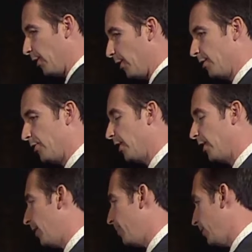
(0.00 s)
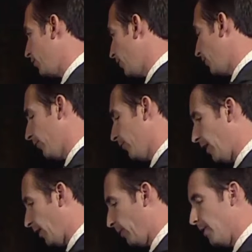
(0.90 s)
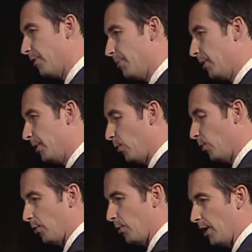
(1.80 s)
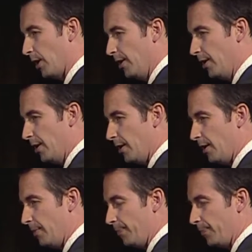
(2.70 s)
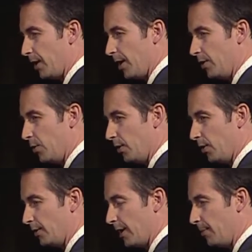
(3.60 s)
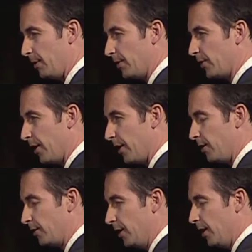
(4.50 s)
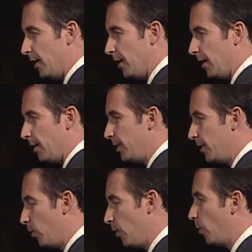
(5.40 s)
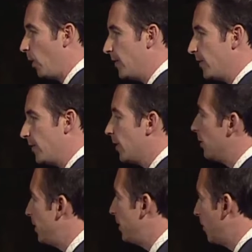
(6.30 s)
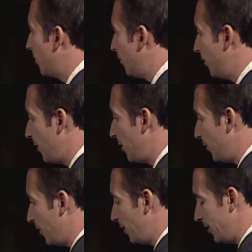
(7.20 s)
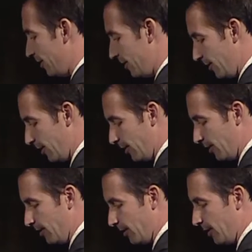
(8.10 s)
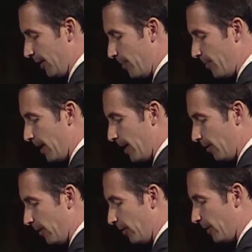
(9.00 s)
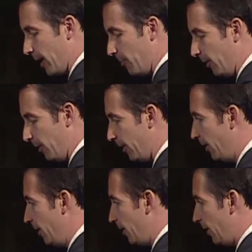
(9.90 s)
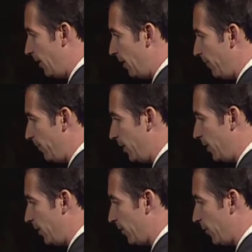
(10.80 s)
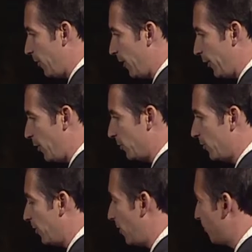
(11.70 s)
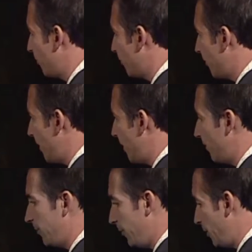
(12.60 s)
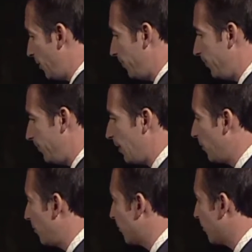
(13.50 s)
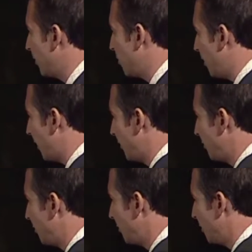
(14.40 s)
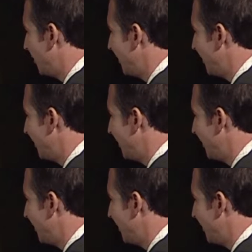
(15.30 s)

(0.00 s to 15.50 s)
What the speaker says: of the Gartner study I mentioned, they're saying 300 million worldwide annual tablet sales. When is it going to be when we see kind of an iPad or other tablet, at the front at the hostess stand of, every restaurant you walk into?